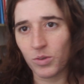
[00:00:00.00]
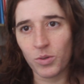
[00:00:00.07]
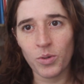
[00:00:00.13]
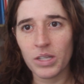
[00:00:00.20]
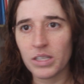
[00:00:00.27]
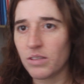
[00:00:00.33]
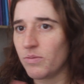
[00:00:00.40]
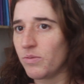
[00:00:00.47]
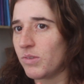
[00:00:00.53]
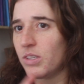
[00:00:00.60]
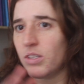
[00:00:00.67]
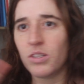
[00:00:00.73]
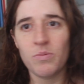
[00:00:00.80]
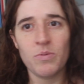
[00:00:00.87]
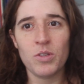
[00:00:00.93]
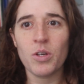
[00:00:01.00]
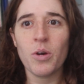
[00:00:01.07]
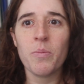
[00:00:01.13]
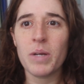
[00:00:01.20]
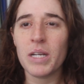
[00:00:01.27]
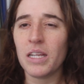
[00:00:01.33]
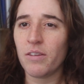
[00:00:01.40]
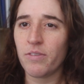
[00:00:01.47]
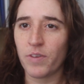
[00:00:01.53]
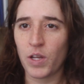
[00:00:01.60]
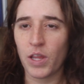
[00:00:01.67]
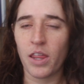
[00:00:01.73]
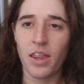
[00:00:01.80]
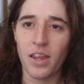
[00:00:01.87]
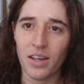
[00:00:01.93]
doing so many
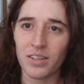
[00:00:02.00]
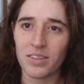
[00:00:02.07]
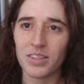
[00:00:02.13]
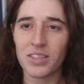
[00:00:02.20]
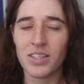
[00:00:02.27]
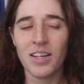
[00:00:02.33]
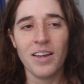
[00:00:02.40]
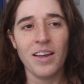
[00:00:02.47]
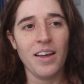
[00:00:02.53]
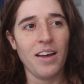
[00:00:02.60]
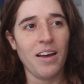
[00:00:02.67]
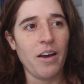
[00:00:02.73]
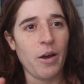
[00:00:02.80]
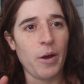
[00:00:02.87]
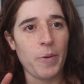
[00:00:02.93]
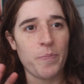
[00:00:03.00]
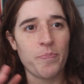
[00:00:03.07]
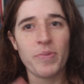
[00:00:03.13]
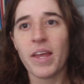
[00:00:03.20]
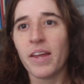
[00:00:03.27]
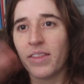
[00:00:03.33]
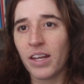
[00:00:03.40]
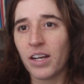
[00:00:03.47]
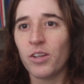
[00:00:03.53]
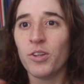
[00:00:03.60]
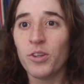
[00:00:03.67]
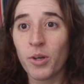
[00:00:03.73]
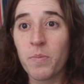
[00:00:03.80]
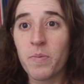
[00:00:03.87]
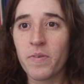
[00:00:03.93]
different things, and then
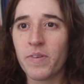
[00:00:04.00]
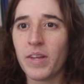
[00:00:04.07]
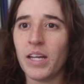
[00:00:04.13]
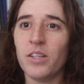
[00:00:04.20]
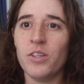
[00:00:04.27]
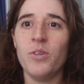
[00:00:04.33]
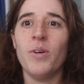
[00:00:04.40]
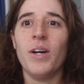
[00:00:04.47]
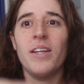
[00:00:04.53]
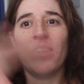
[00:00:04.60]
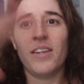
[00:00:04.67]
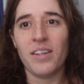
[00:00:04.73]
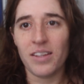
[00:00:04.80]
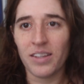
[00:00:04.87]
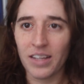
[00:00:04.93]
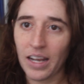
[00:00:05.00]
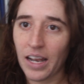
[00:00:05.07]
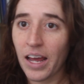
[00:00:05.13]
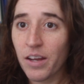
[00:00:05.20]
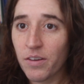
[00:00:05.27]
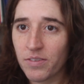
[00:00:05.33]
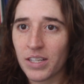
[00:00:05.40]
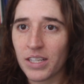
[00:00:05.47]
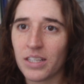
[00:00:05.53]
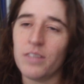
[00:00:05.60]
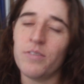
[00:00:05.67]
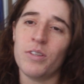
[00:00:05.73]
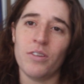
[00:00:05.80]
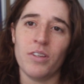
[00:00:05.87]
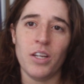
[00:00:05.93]
on top of that you add the life that
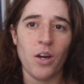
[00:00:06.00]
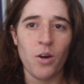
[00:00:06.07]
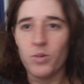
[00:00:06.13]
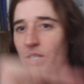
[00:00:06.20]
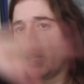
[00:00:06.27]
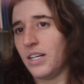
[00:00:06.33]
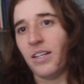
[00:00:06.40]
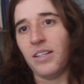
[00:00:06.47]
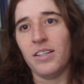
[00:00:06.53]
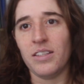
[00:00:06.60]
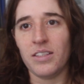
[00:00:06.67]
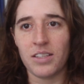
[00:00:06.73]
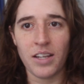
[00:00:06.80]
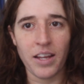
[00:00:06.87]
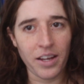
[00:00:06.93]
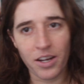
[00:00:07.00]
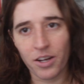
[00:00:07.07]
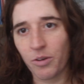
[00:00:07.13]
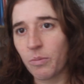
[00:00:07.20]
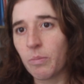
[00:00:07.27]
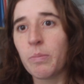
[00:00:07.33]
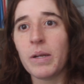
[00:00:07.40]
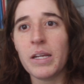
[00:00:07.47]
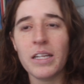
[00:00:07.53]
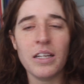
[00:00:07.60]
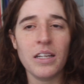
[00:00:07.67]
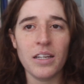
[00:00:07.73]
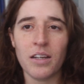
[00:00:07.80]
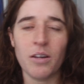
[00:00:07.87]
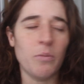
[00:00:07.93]
lives on the ocean, and it's like a
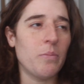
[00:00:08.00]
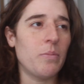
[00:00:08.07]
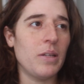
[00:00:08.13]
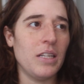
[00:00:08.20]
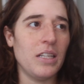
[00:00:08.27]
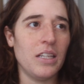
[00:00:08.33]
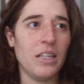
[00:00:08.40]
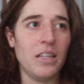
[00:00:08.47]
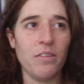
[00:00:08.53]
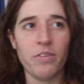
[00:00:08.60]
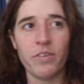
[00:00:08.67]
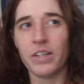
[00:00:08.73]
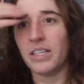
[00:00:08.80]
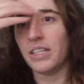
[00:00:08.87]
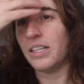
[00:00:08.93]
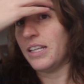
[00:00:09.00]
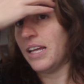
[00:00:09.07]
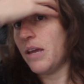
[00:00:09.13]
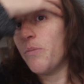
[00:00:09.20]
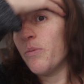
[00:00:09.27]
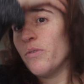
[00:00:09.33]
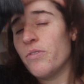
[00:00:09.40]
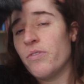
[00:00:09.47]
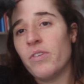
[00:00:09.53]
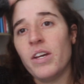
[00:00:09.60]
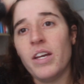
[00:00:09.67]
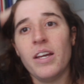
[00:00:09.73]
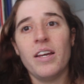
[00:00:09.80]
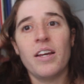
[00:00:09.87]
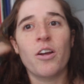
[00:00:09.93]
completely different type of
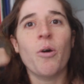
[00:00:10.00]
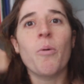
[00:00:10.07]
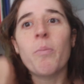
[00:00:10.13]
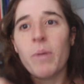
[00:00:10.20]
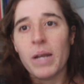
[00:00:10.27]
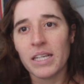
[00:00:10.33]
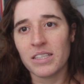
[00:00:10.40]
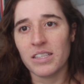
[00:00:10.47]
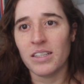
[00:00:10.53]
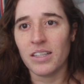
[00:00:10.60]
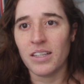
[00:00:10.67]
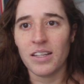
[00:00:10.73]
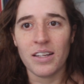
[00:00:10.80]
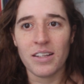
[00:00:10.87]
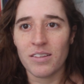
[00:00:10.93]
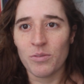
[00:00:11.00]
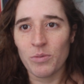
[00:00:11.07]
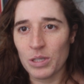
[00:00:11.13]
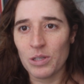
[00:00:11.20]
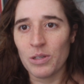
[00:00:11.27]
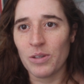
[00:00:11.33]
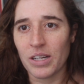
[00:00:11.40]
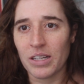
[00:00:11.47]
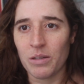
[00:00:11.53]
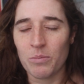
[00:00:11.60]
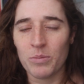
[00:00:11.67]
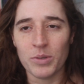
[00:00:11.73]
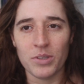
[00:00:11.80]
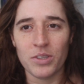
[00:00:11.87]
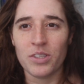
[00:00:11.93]
complexity that when you look at the
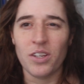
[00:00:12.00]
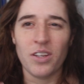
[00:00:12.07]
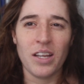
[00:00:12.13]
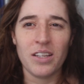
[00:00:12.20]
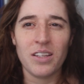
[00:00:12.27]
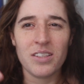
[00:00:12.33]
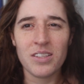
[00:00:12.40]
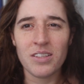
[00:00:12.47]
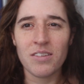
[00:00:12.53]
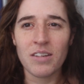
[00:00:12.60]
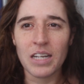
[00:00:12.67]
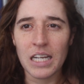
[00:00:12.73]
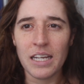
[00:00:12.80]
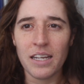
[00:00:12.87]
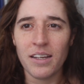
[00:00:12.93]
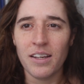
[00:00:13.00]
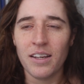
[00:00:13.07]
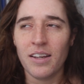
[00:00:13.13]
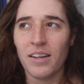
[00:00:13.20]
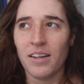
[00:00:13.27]
moon. So that doesn't really